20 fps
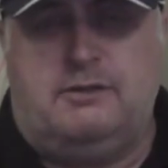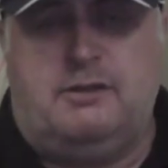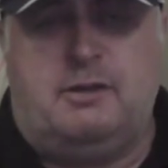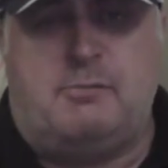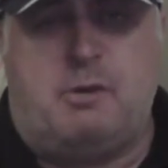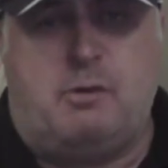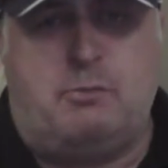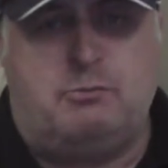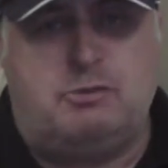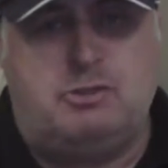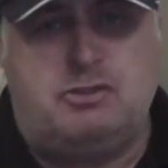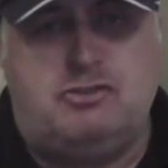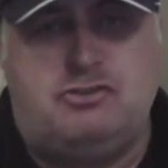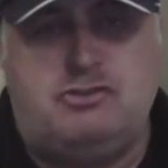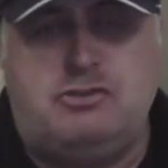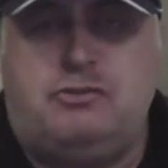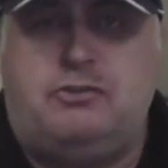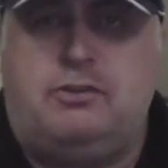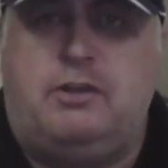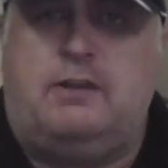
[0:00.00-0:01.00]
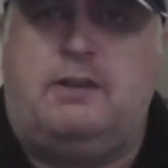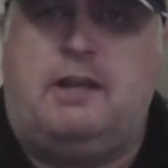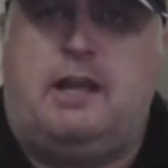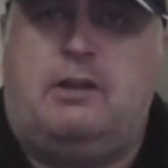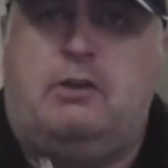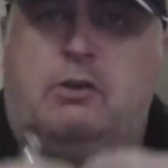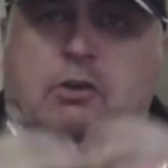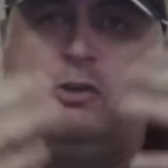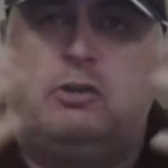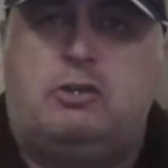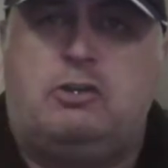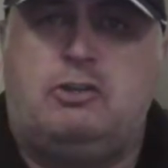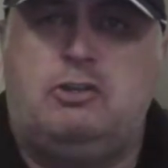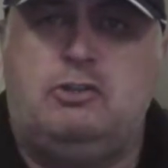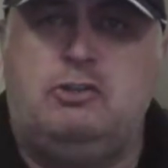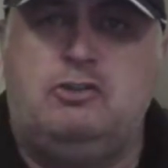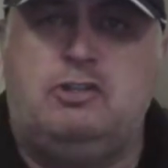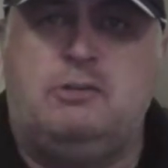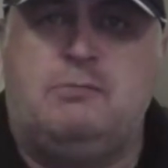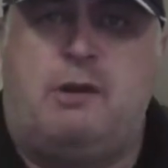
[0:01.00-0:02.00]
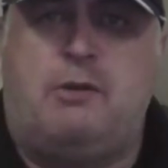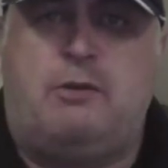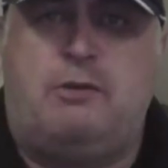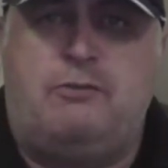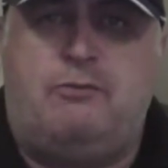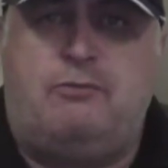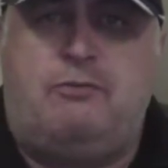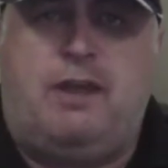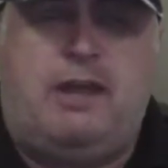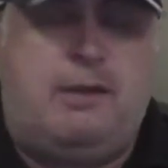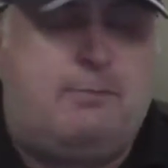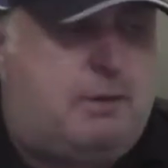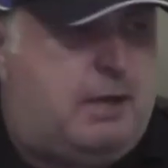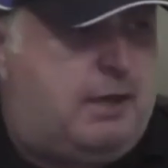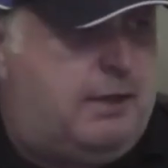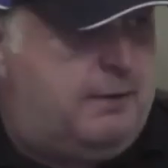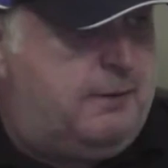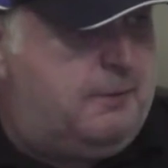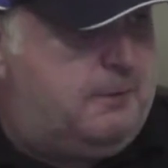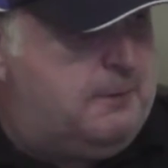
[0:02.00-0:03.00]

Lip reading: about producing that huge amount of vapour.